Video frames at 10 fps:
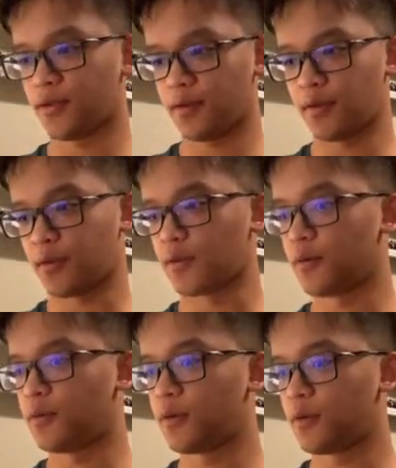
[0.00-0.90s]

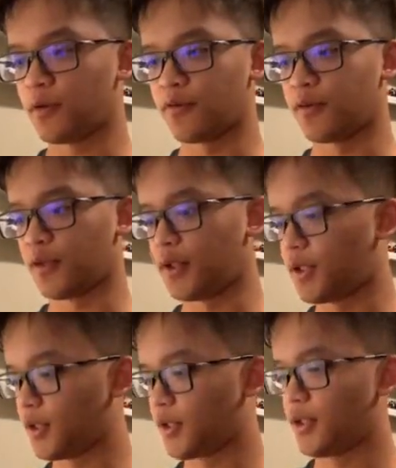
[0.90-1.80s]
So hopefully
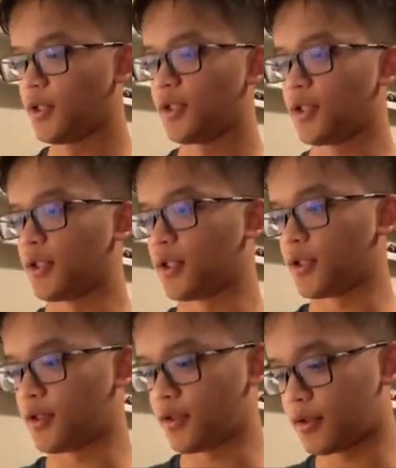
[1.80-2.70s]

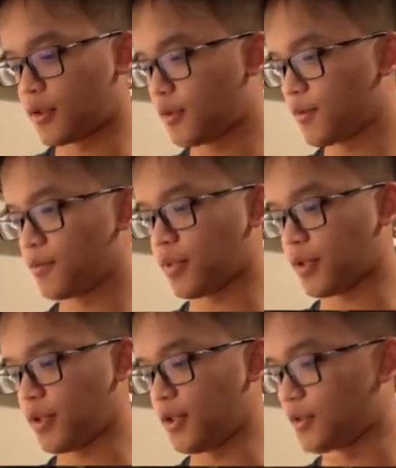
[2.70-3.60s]
this
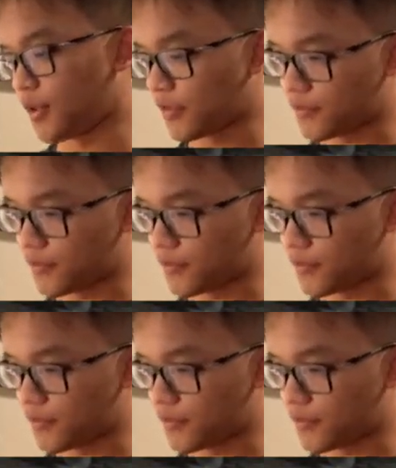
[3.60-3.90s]
part here is off